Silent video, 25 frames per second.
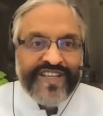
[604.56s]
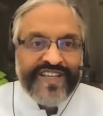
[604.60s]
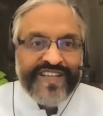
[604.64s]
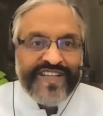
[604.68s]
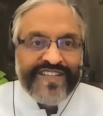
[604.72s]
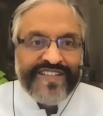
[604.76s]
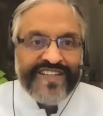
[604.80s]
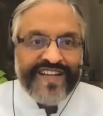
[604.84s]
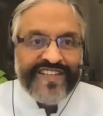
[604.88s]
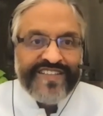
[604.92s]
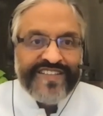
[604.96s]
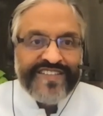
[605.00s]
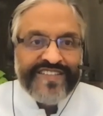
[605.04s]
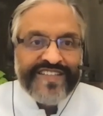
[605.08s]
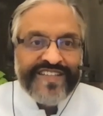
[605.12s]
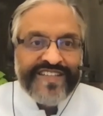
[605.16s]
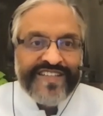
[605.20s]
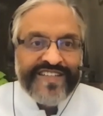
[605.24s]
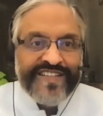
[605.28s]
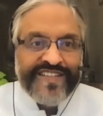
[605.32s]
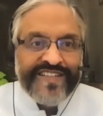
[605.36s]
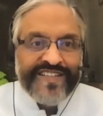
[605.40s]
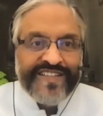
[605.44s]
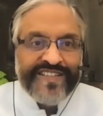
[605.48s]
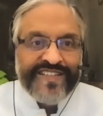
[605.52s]
rather
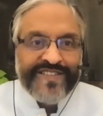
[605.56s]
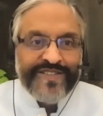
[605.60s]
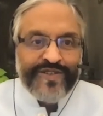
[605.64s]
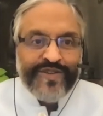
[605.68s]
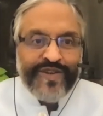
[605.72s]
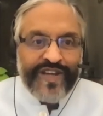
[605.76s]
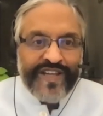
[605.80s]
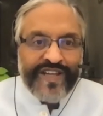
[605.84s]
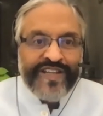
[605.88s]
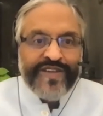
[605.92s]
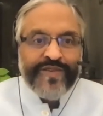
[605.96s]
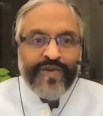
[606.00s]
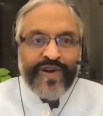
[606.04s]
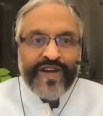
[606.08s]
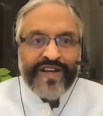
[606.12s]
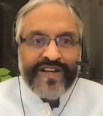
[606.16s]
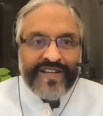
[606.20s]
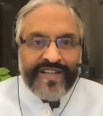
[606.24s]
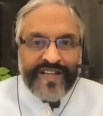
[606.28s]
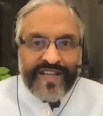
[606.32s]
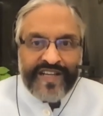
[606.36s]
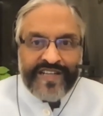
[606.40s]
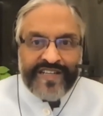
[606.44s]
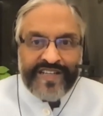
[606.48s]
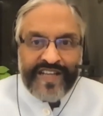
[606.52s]
than any
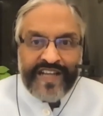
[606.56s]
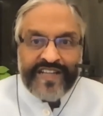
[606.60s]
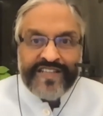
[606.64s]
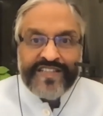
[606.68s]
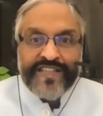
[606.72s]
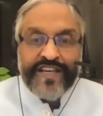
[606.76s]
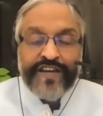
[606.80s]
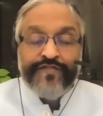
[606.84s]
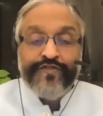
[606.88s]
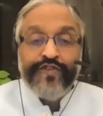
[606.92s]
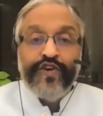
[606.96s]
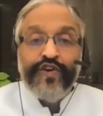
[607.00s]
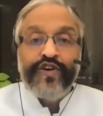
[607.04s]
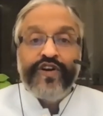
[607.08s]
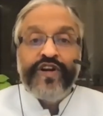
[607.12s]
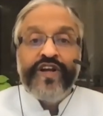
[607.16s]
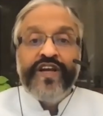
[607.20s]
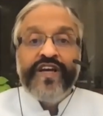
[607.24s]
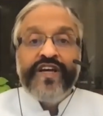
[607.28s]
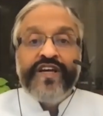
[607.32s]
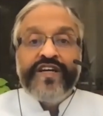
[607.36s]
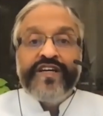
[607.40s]
one. And therefore,